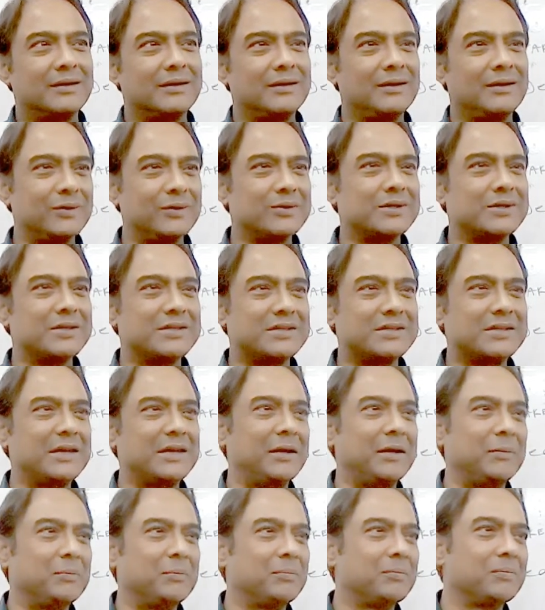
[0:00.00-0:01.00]
loses
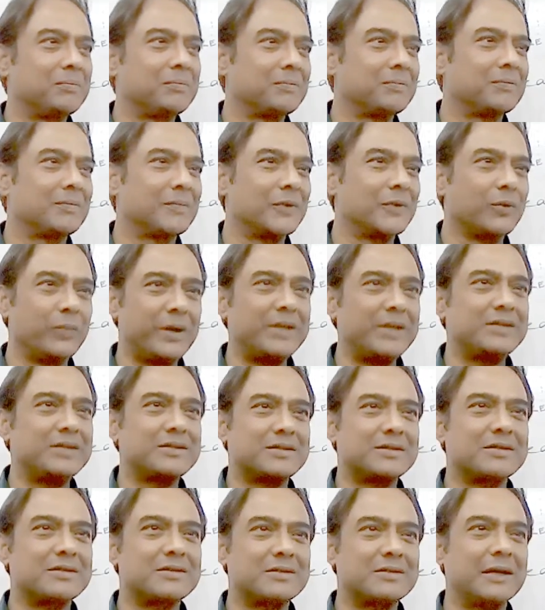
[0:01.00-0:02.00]
time,
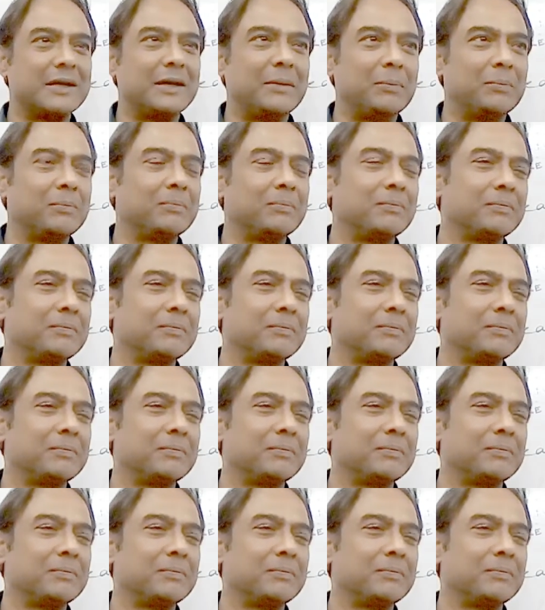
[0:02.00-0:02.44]
wastes time.